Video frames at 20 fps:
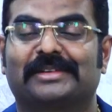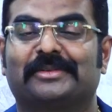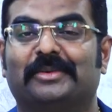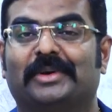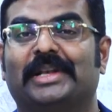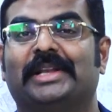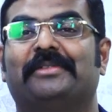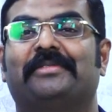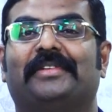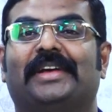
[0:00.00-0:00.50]

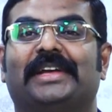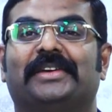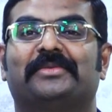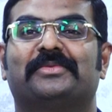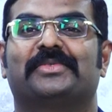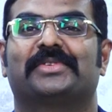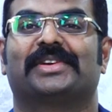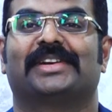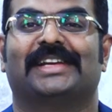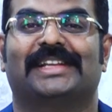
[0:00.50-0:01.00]
qualify
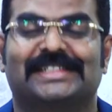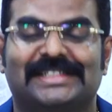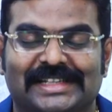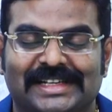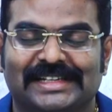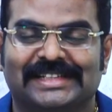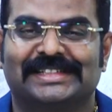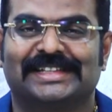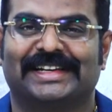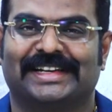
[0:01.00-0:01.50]
for
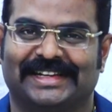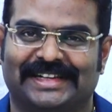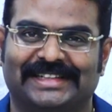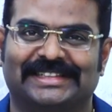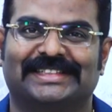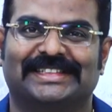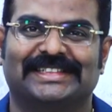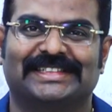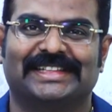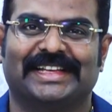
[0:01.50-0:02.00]
residential
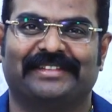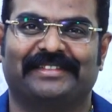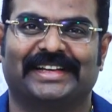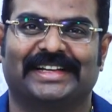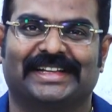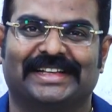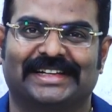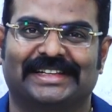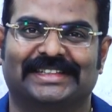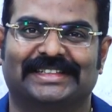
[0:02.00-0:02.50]
energy
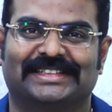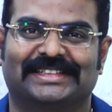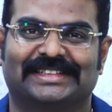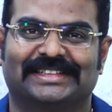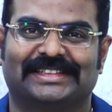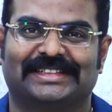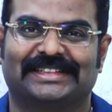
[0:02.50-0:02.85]
saving credit.